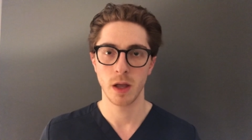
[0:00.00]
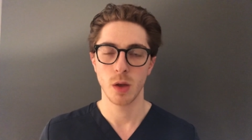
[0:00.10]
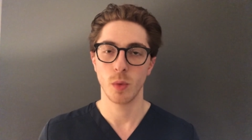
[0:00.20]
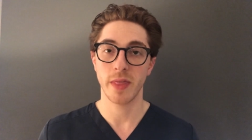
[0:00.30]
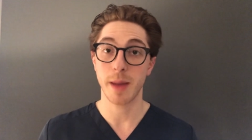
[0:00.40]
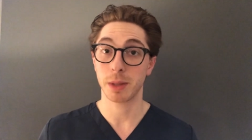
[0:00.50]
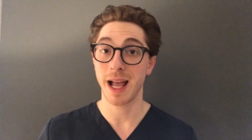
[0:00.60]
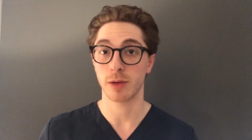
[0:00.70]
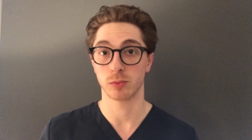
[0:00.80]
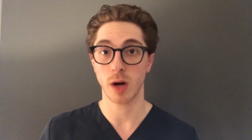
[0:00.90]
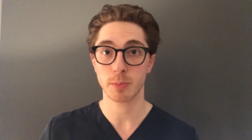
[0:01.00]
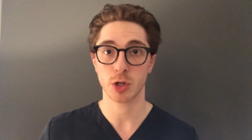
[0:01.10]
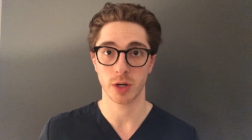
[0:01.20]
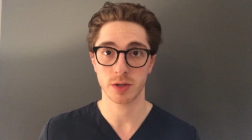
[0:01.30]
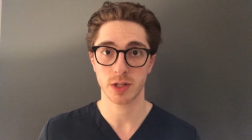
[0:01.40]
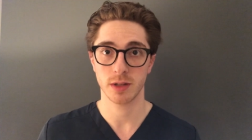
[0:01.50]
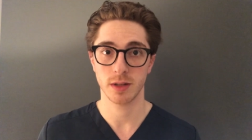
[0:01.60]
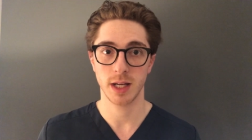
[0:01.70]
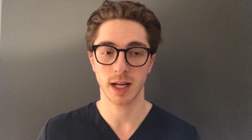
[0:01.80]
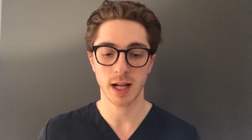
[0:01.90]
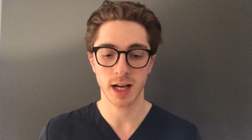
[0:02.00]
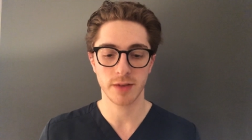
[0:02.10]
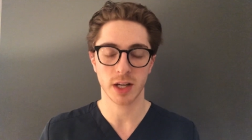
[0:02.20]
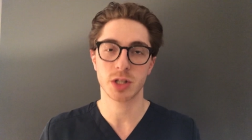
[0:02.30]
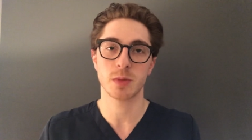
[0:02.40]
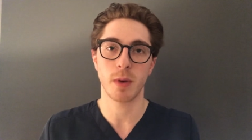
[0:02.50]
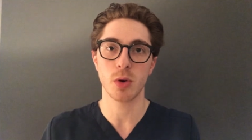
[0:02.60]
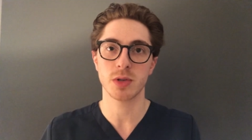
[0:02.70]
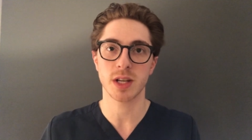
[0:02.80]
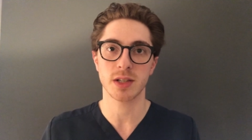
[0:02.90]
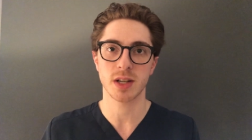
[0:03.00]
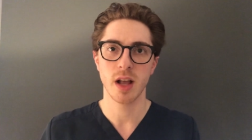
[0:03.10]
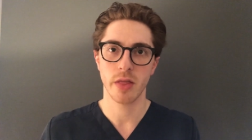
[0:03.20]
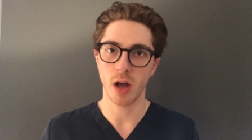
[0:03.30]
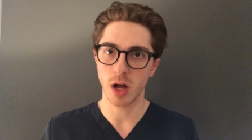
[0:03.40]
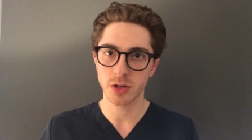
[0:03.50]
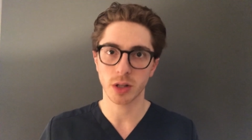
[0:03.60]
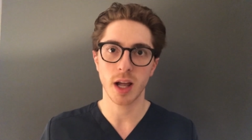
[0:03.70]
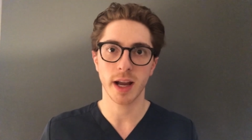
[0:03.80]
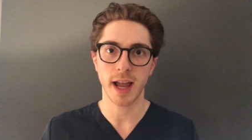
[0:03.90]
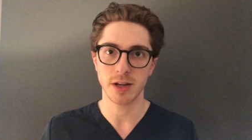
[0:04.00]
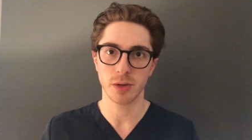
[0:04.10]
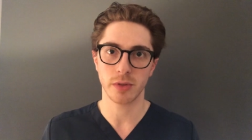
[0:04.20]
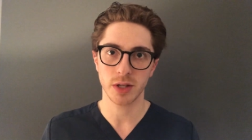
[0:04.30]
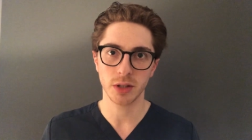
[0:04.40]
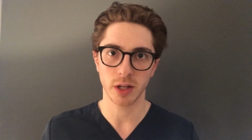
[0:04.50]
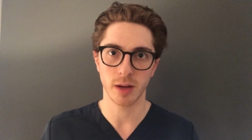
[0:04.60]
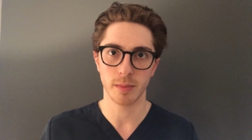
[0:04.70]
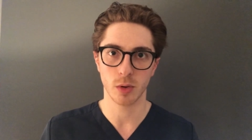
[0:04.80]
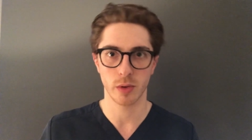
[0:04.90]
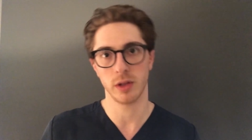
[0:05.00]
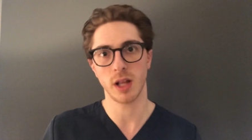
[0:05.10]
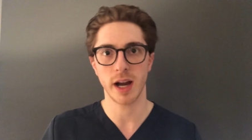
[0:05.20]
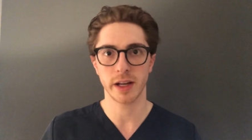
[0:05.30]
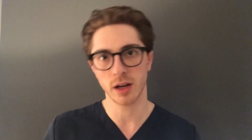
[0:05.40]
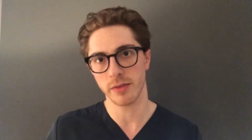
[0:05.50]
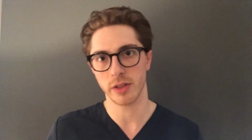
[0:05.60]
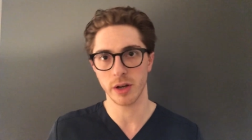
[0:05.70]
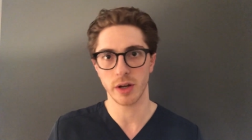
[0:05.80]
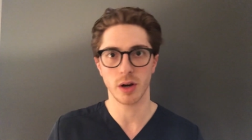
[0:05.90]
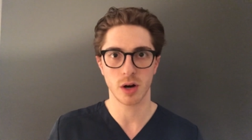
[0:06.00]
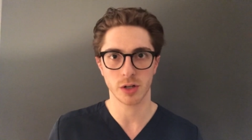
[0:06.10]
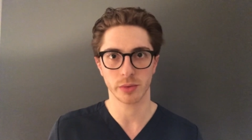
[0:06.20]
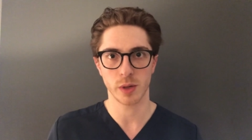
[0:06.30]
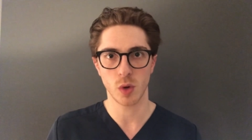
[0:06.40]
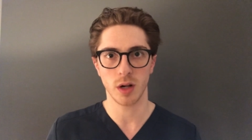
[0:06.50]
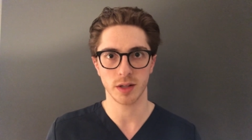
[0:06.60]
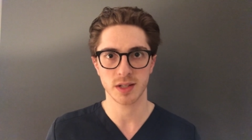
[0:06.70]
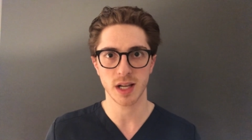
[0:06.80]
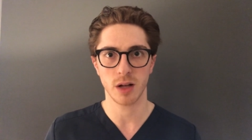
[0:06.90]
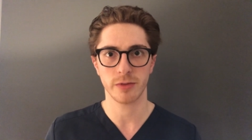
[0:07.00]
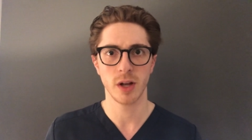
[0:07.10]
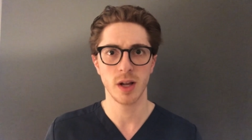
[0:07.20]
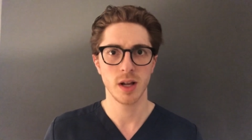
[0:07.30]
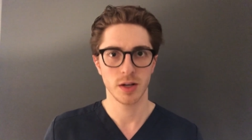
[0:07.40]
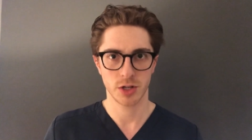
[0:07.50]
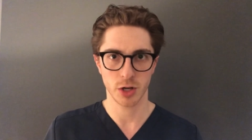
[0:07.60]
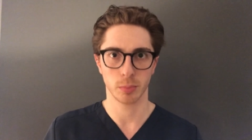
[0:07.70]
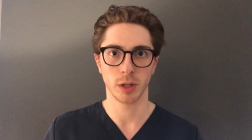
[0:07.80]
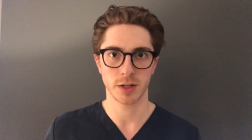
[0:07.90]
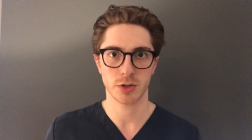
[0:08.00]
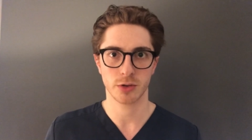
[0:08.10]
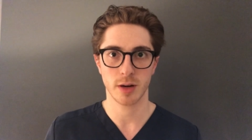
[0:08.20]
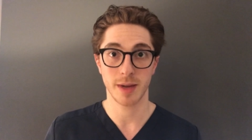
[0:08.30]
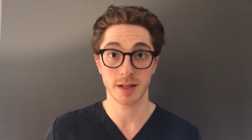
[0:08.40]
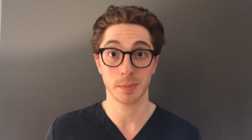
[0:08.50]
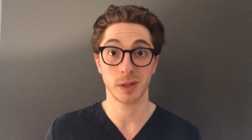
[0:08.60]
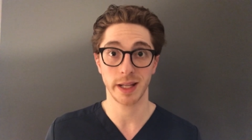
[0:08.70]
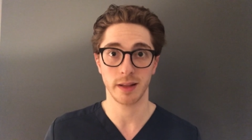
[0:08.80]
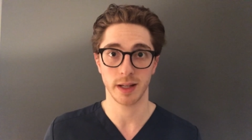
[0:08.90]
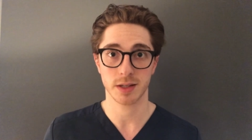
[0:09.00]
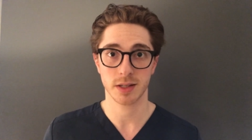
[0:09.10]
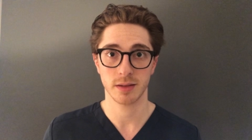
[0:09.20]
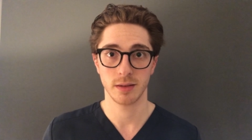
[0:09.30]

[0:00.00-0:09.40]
When that plaque ruptures, it kind of exposes the underlying endothelium or the lining of the artery wall itself to your bloodstream and to platelets.